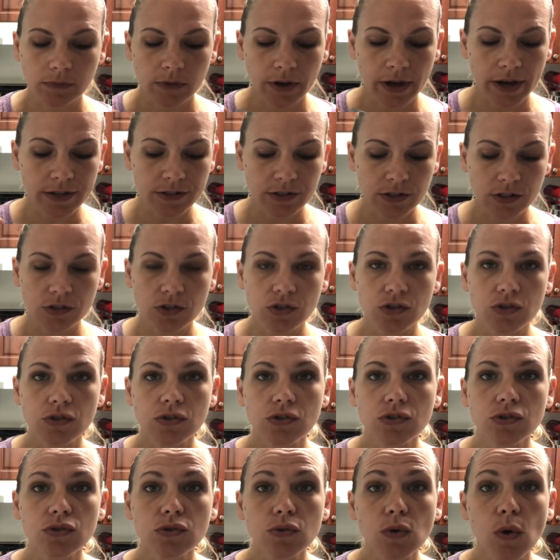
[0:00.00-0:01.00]
Guys, this is
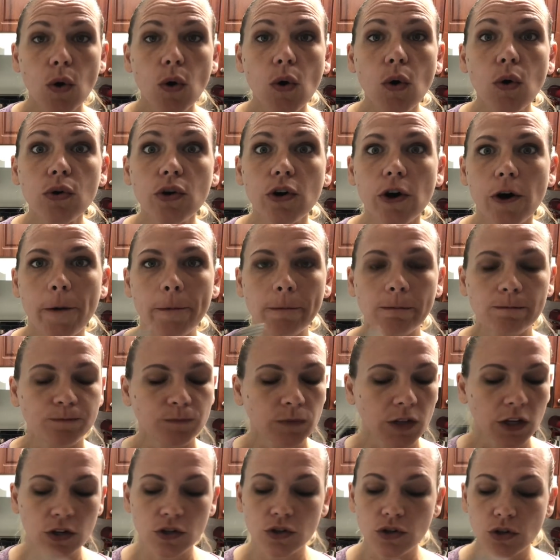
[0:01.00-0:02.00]
so good.
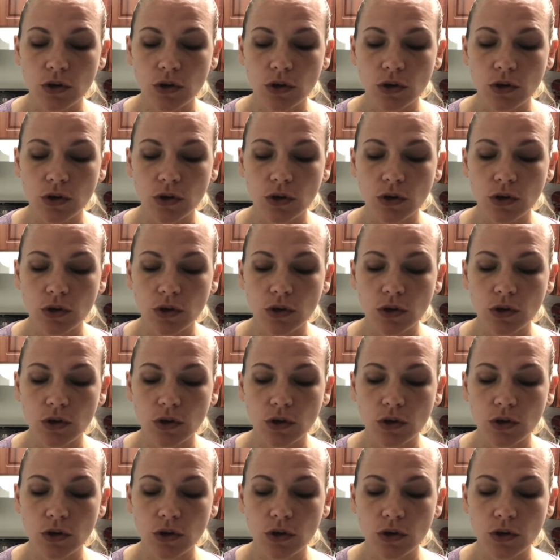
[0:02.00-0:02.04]
Like,